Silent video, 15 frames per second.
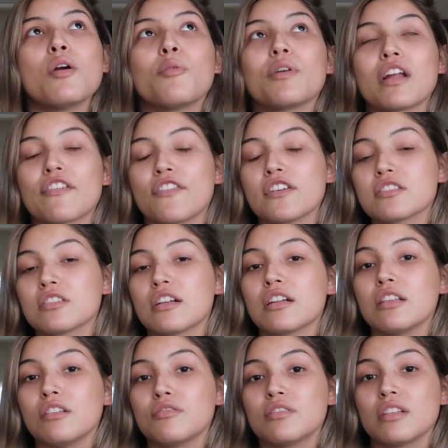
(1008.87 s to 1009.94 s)
when I first
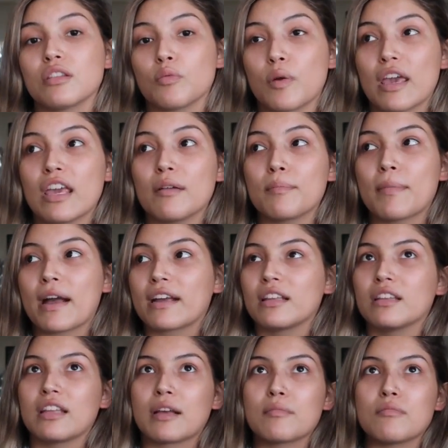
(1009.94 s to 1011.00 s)
started losing the weight back
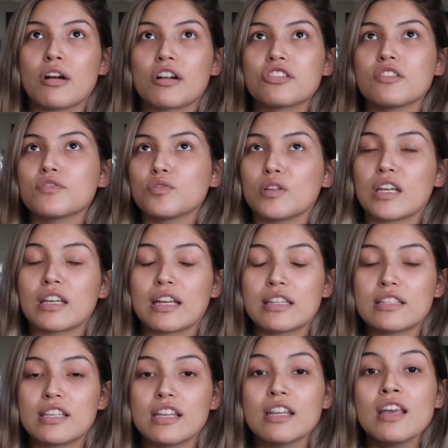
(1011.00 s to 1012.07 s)
in like March of
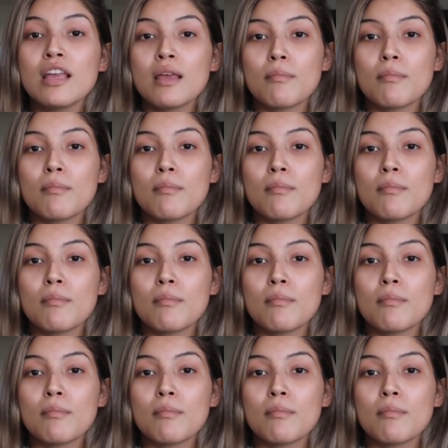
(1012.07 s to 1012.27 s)
2019